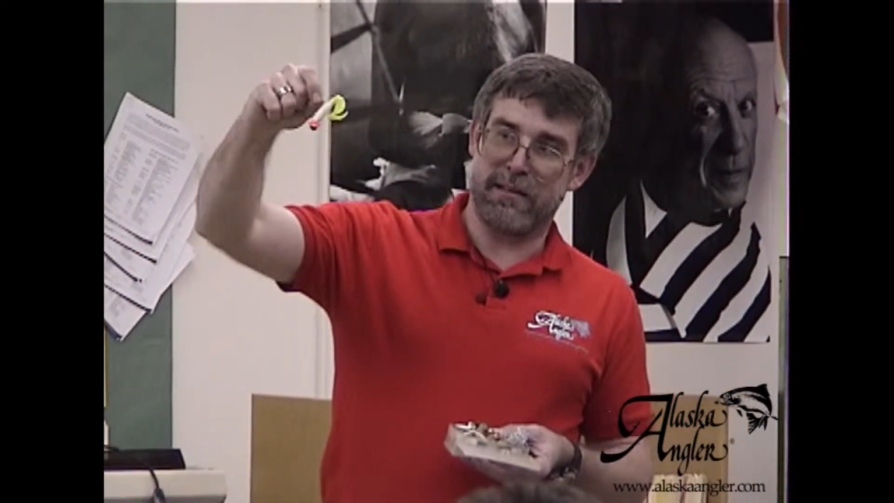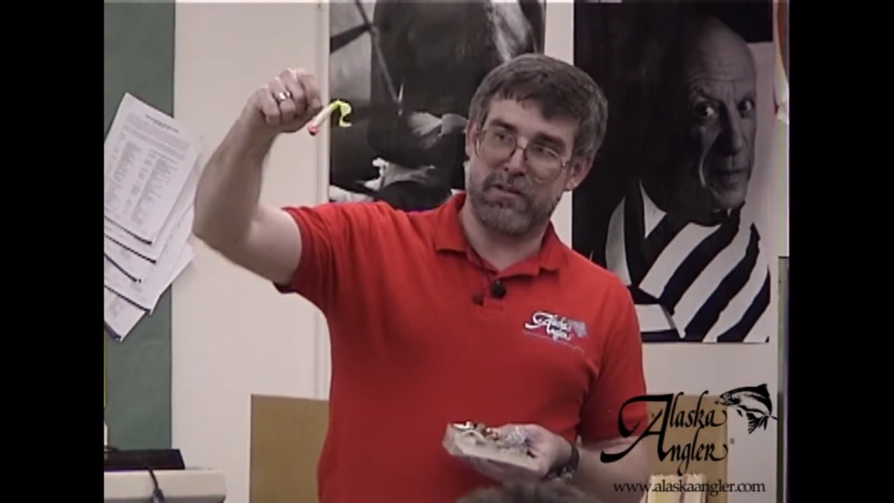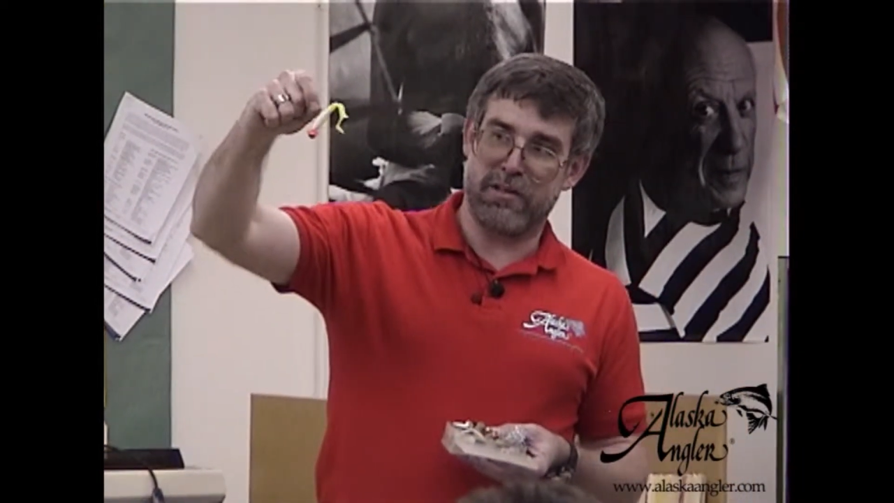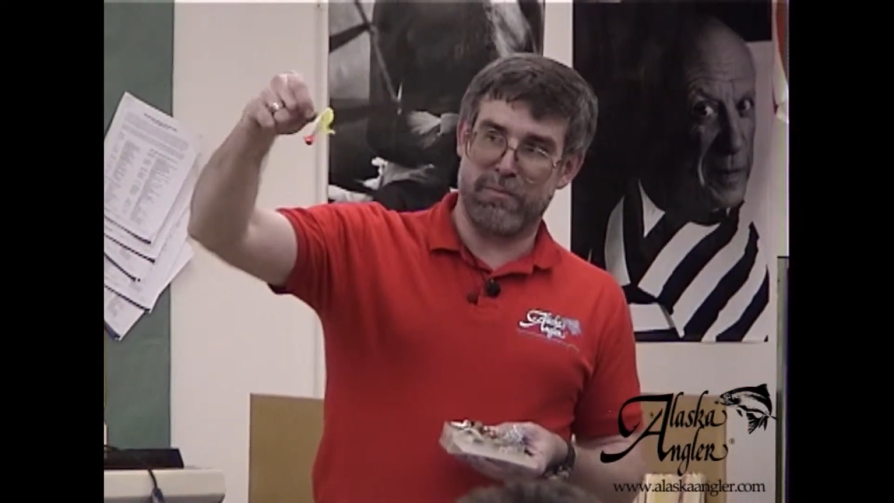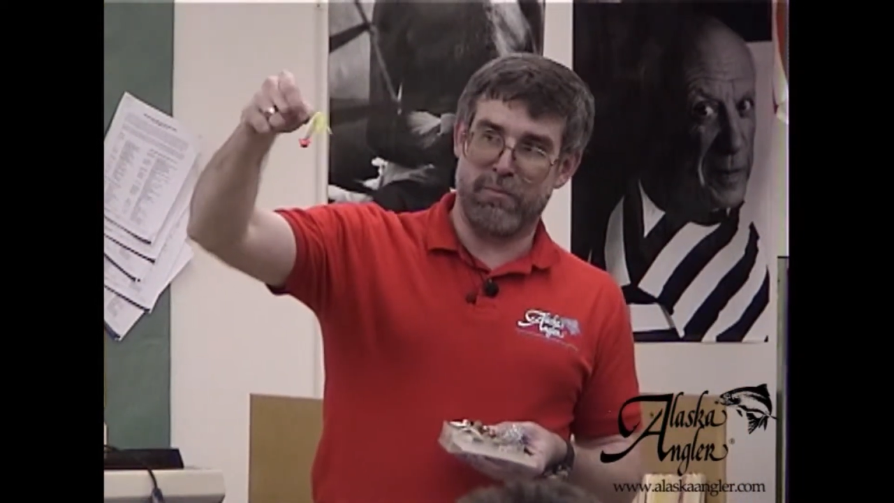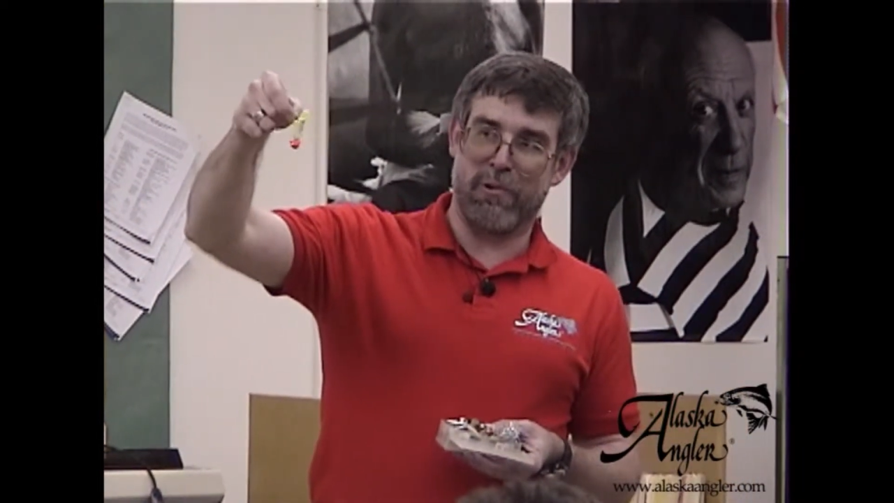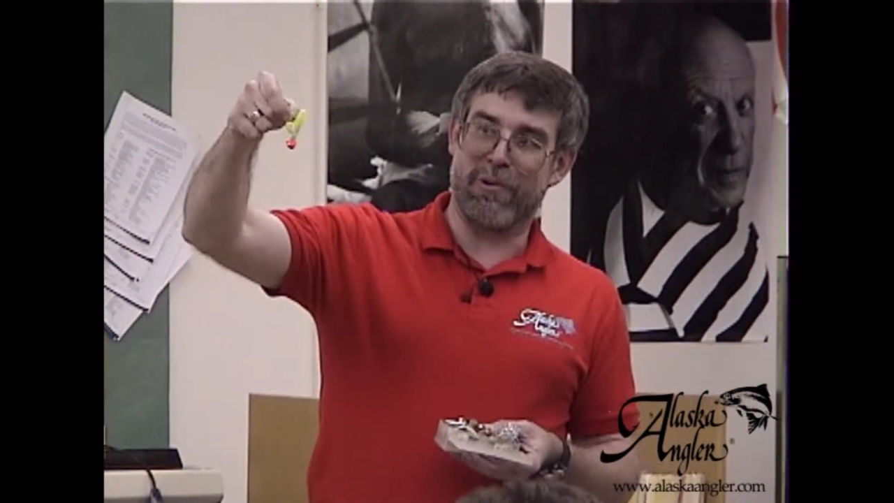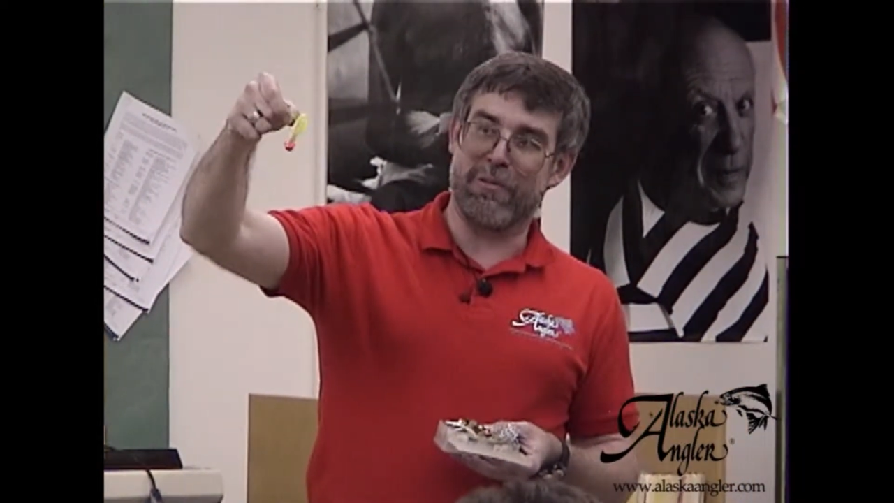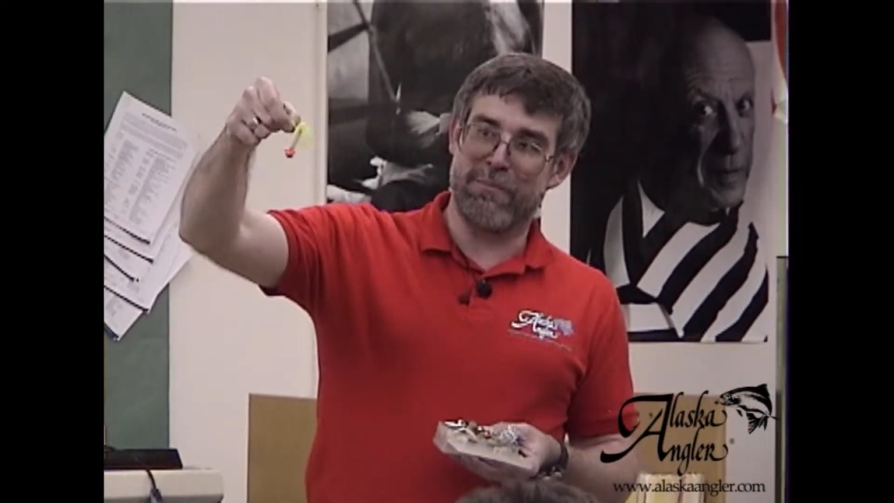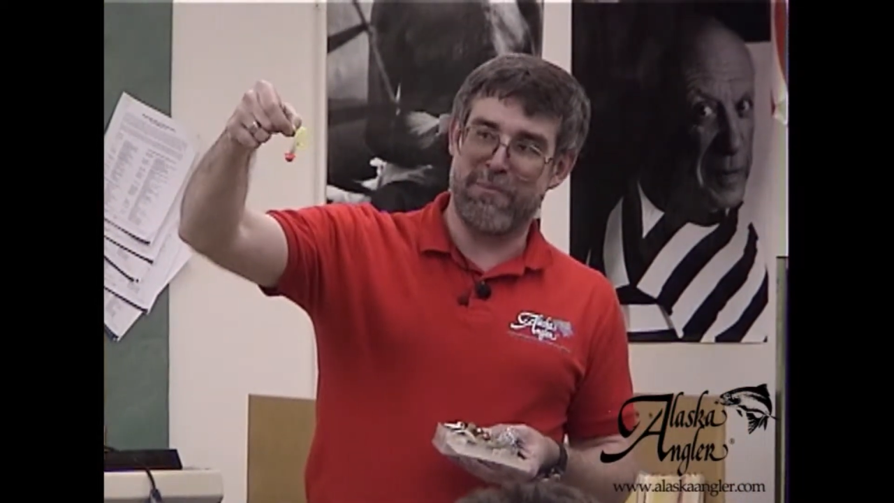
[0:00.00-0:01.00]
just
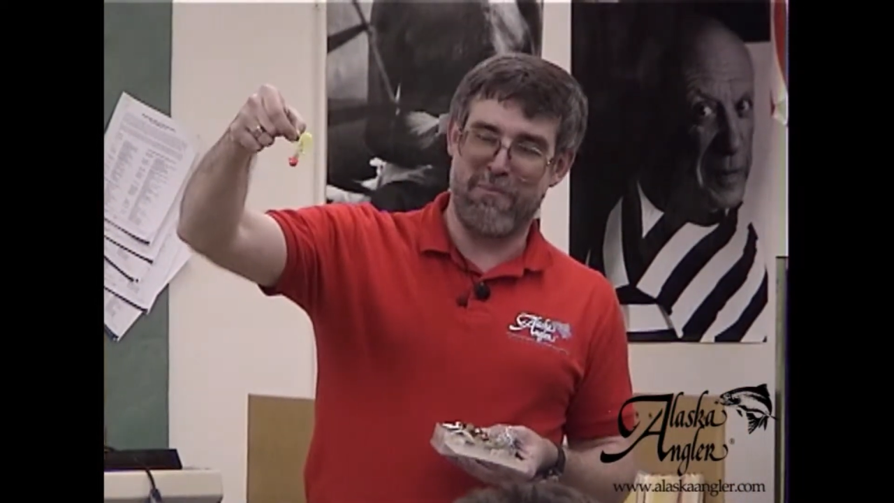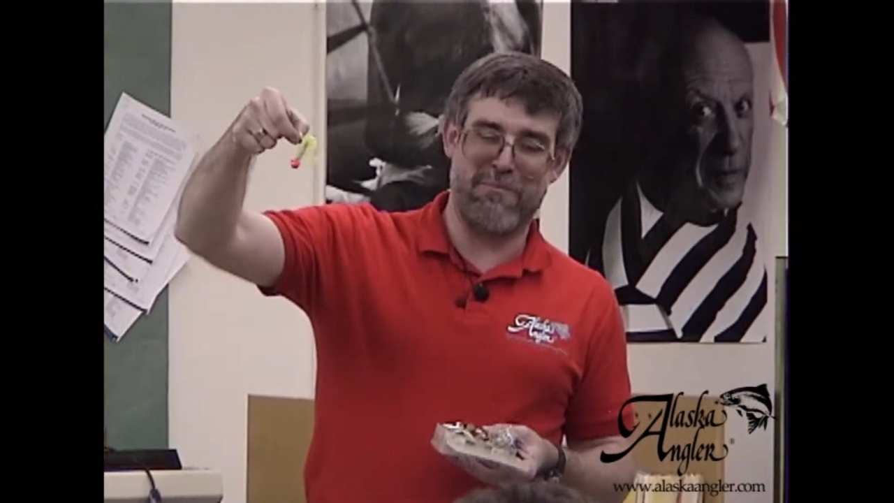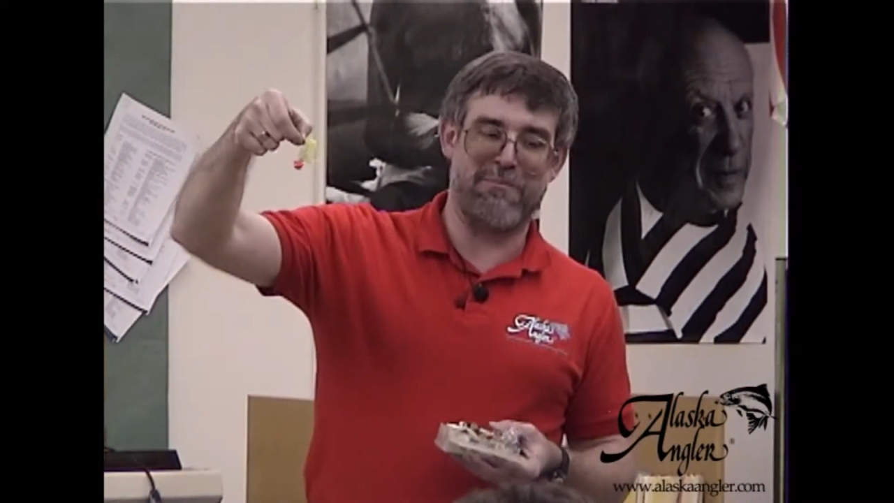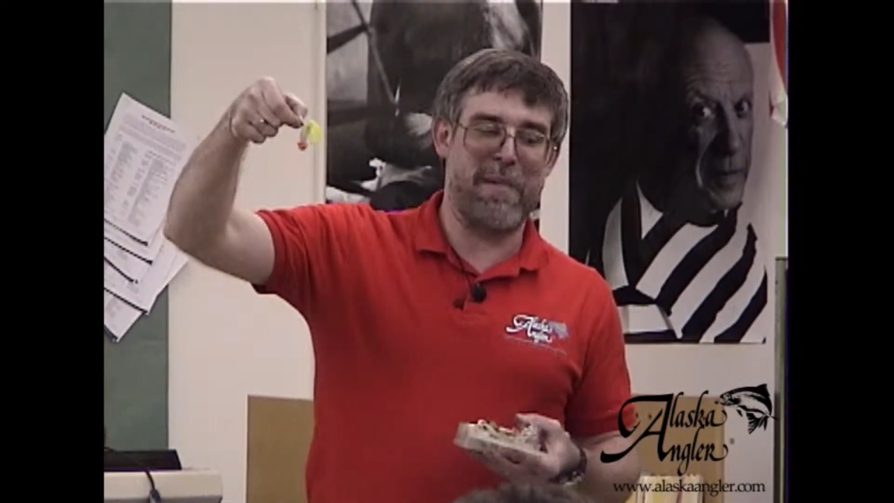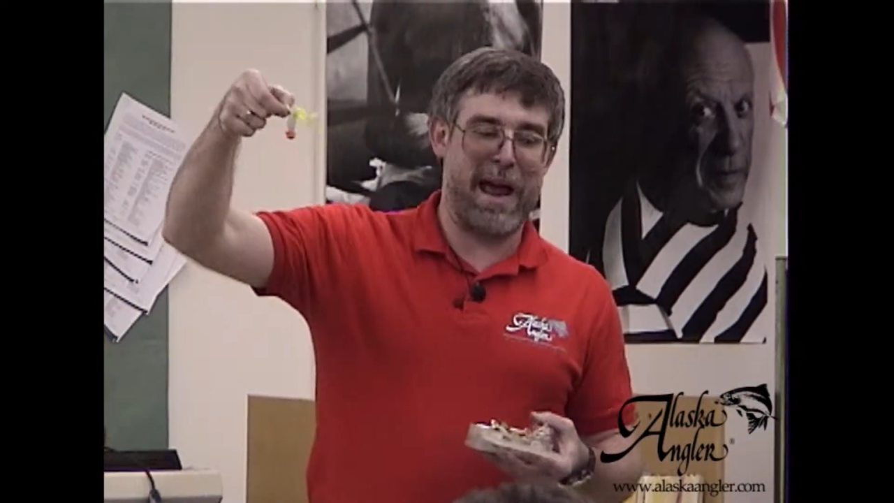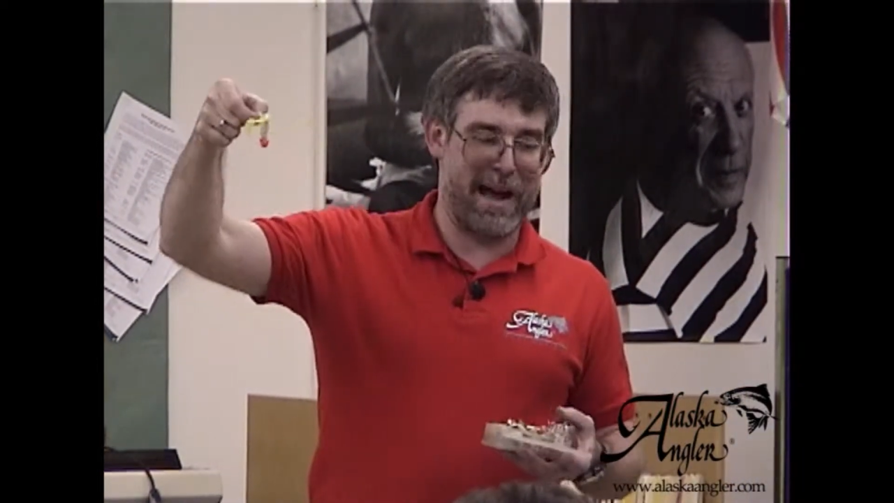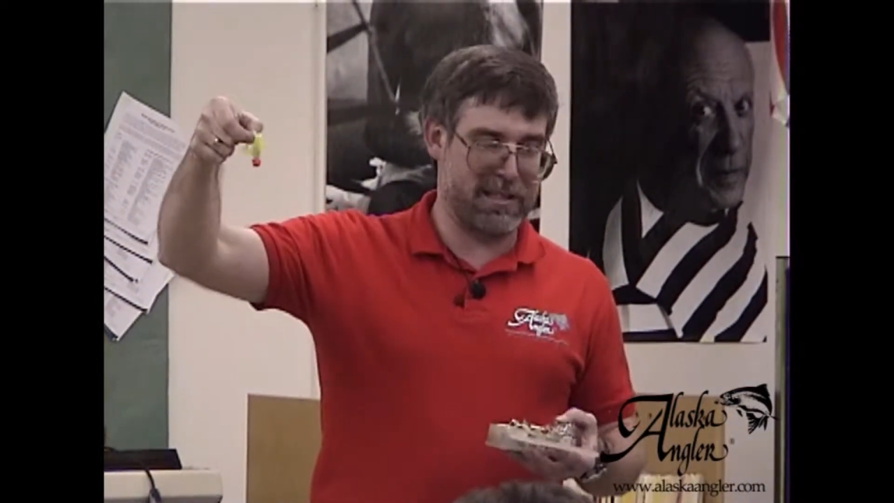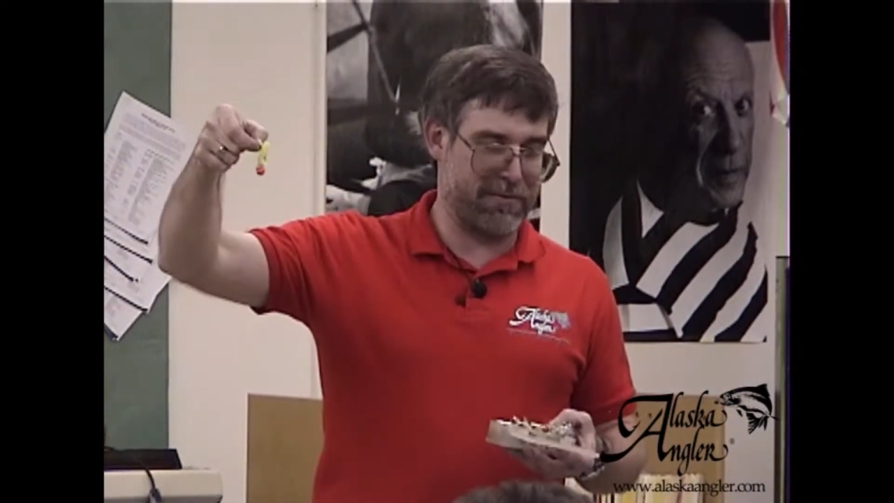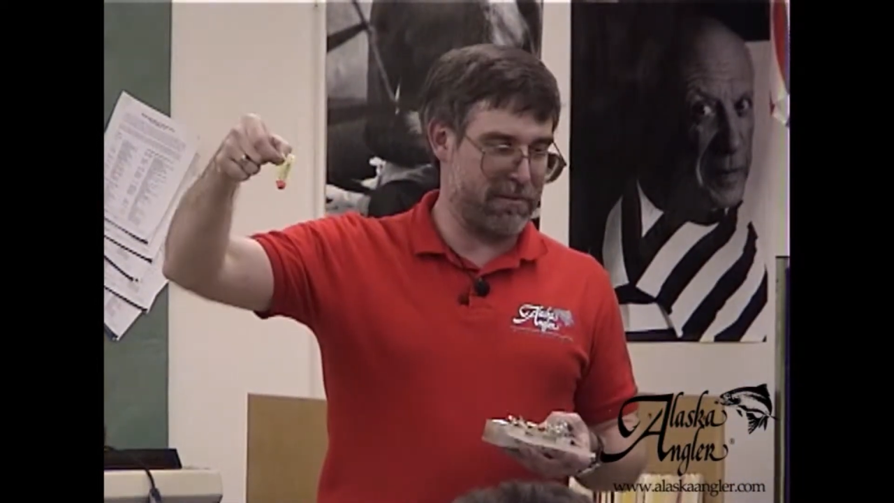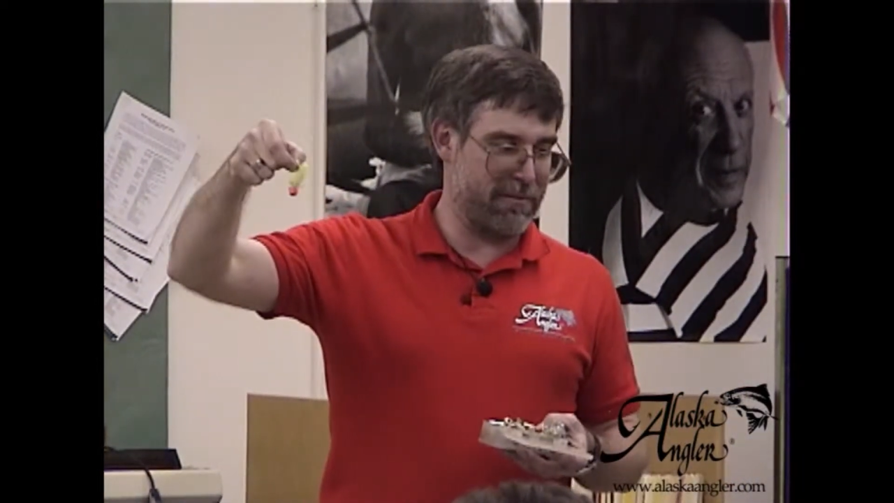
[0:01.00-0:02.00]
more mass for